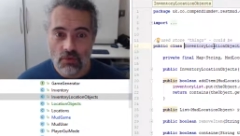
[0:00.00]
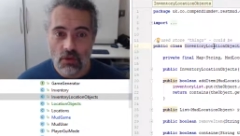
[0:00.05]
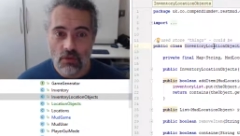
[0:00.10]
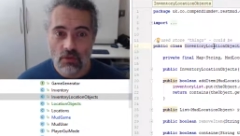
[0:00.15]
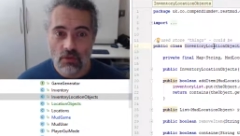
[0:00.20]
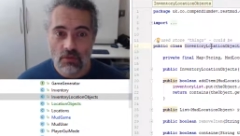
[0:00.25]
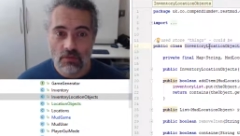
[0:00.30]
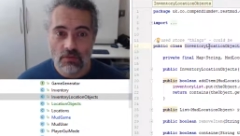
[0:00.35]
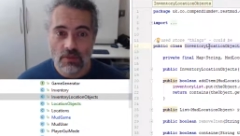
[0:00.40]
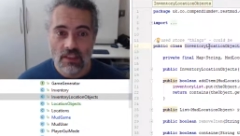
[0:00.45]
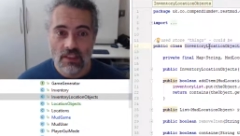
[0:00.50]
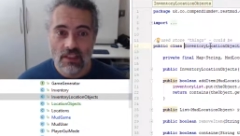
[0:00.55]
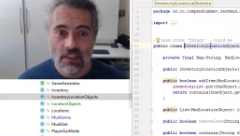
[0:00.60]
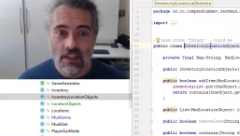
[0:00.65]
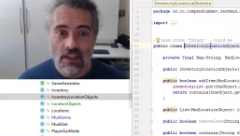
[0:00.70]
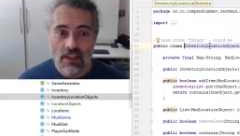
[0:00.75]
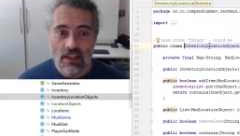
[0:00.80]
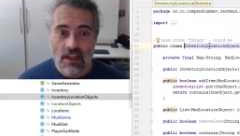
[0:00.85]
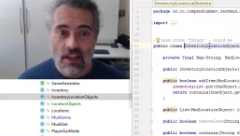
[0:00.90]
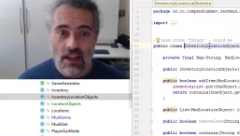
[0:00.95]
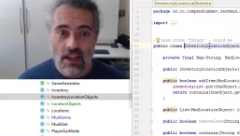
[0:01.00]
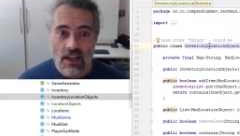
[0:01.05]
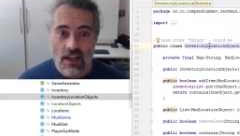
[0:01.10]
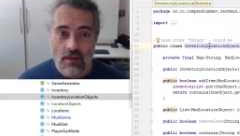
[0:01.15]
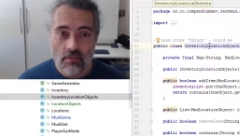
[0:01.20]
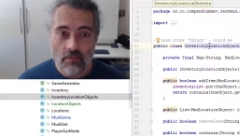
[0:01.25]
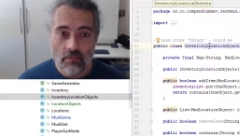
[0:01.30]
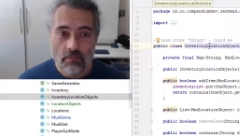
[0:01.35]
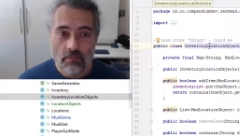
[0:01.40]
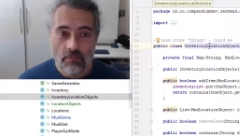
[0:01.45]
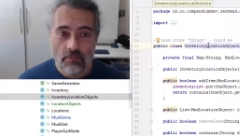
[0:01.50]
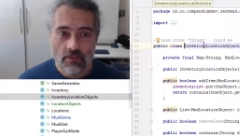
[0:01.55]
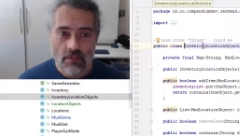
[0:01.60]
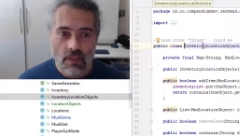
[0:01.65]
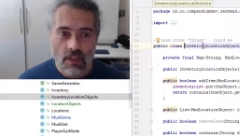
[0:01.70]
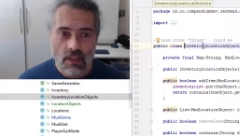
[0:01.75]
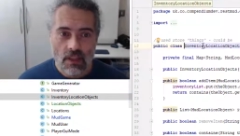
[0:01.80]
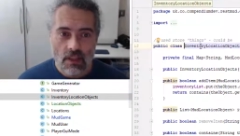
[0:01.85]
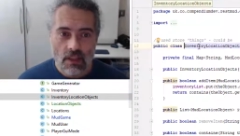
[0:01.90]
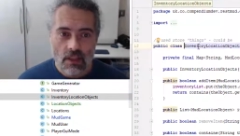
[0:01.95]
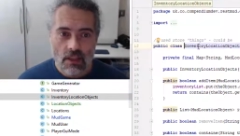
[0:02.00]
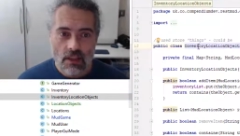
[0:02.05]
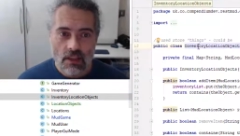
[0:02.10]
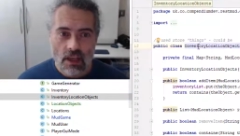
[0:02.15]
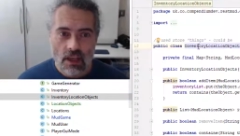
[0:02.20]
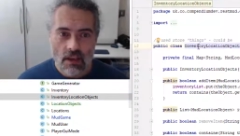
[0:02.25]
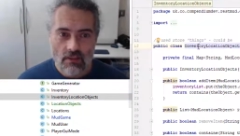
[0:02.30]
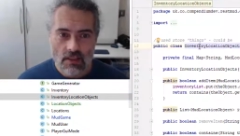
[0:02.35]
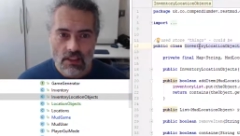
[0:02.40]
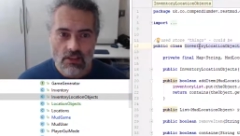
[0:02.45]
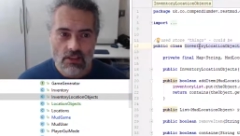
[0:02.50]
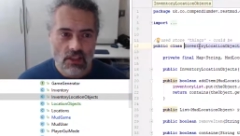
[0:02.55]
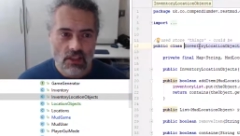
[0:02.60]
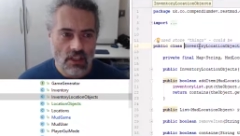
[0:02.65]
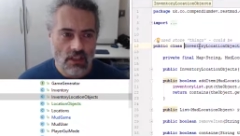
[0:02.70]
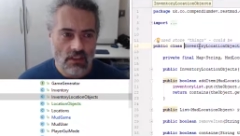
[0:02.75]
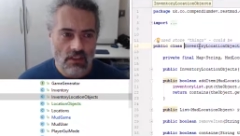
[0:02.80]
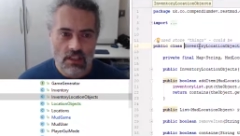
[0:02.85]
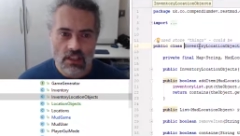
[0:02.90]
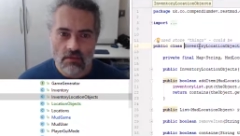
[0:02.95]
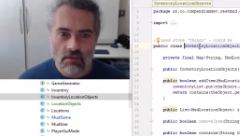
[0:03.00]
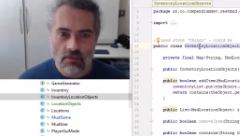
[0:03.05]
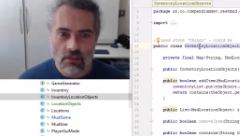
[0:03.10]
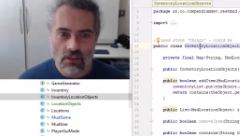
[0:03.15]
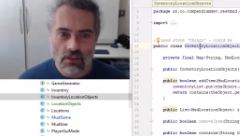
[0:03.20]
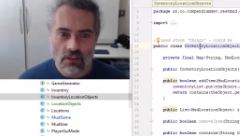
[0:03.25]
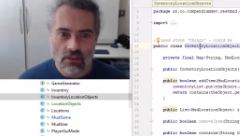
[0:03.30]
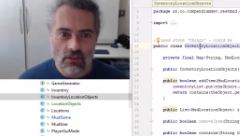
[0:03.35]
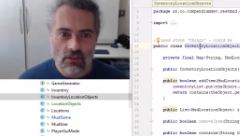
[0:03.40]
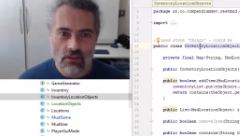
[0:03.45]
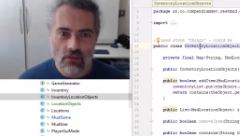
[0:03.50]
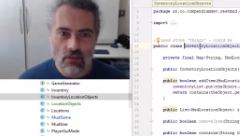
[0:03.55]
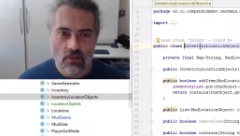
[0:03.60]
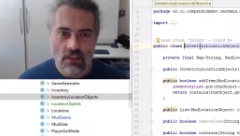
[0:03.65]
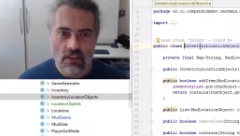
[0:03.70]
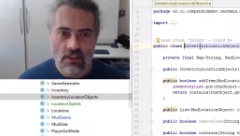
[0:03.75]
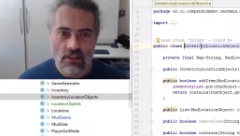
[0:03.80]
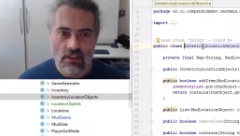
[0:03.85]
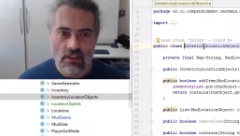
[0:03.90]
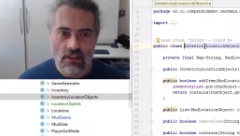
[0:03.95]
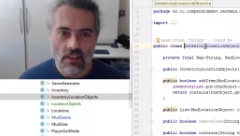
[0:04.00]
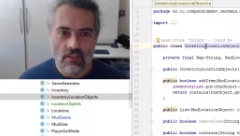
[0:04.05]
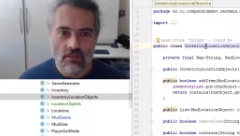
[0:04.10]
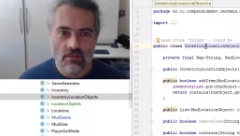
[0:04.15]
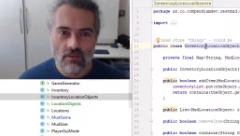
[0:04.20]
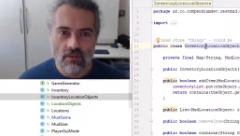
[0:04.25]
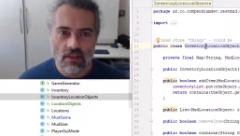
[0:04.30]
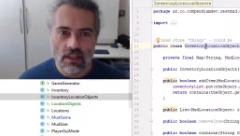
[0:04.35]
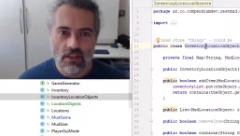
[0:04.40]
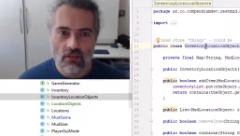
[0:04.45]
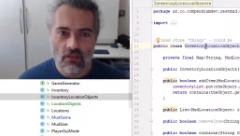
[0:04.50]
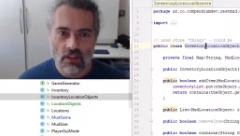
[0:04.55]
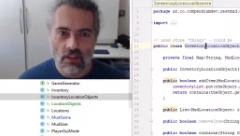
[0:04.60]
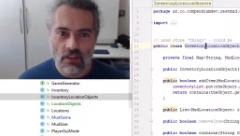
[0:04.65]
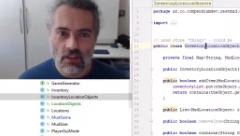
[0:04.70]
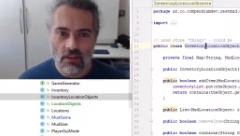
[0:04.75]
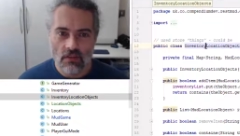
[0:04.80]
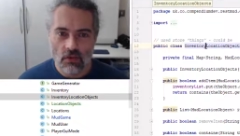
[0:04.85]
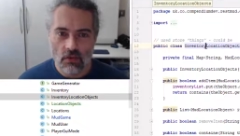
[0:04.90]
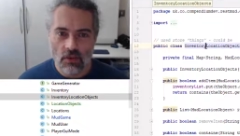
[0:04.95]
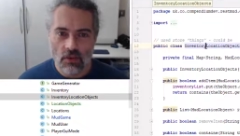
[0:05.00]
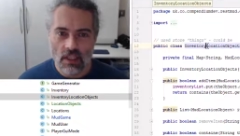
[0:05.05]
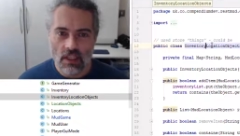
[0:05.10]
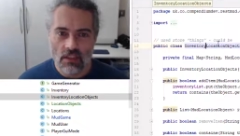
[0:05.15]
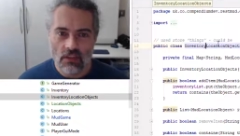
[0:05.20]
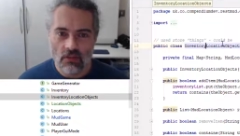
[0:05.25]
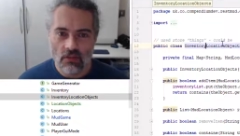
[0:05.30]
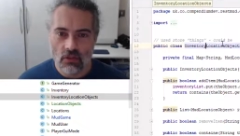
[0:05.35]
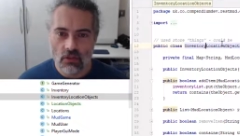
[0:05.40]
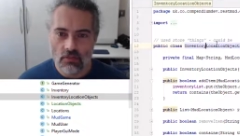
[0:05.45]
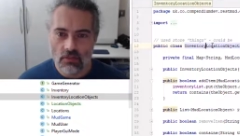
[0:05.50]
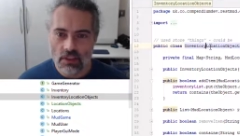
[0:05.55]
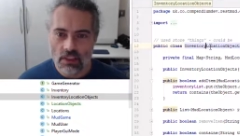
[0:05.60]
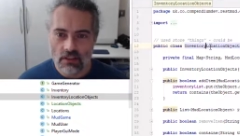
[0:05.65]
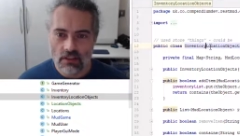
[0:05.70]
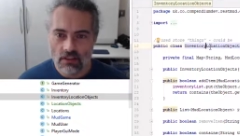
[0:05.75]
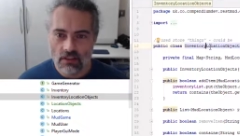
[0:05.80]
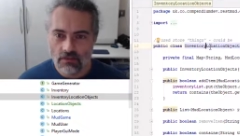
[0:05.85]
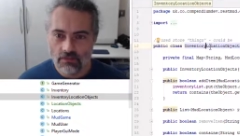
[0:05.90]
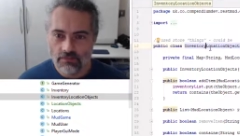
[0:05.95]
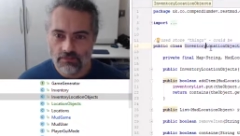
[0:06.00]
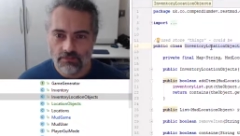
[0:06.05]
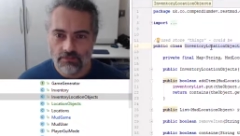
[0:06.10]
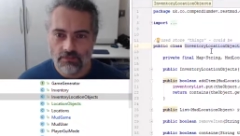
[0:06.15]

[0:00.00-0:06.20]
probably um, have a changed name because there's no way this is inventory of location objects.